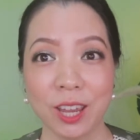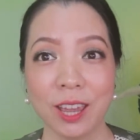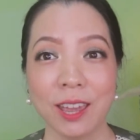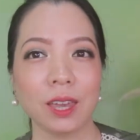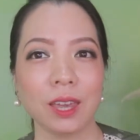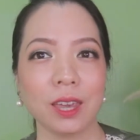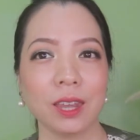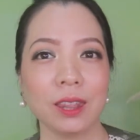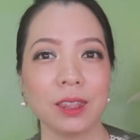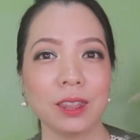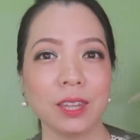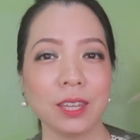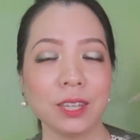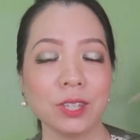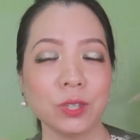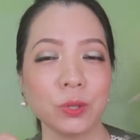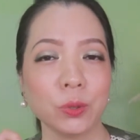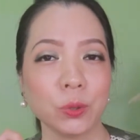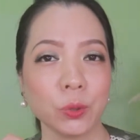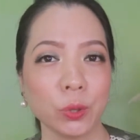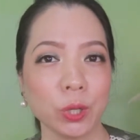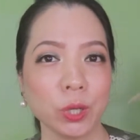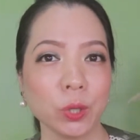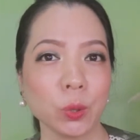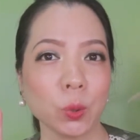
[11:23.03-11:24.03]
And these
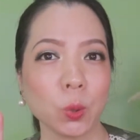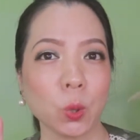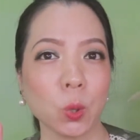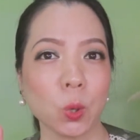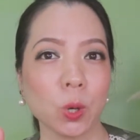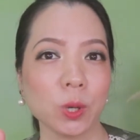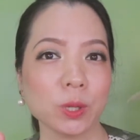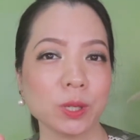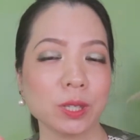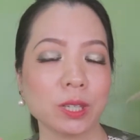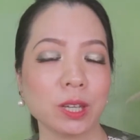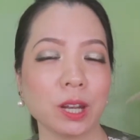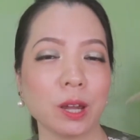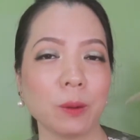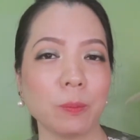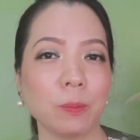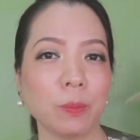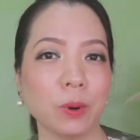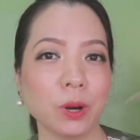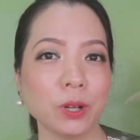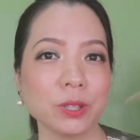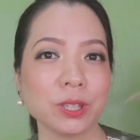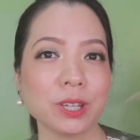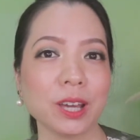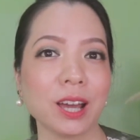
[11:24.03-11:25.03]
3 quads that I
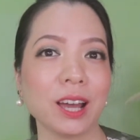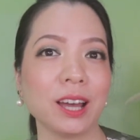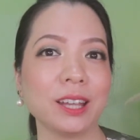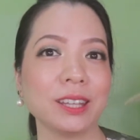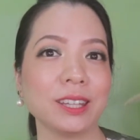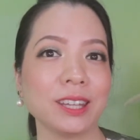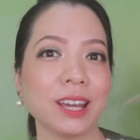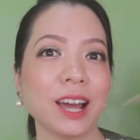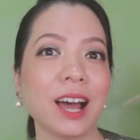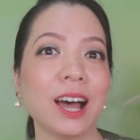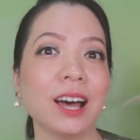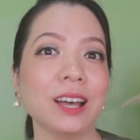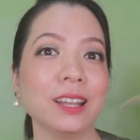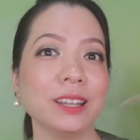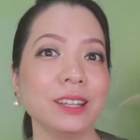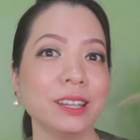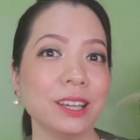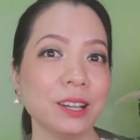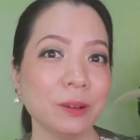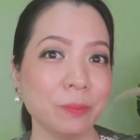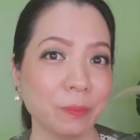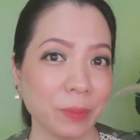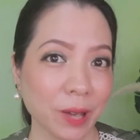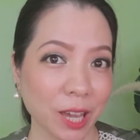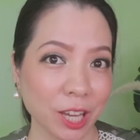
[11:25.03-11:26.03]
bought are their
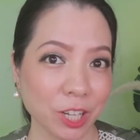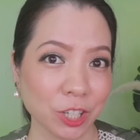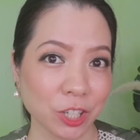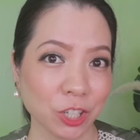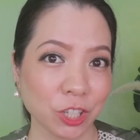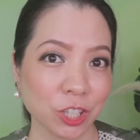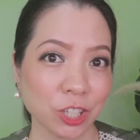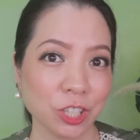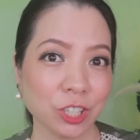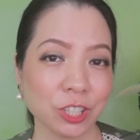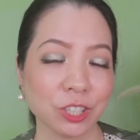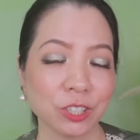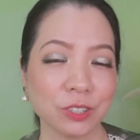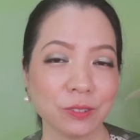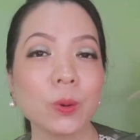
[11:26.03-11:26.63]
earlier batch.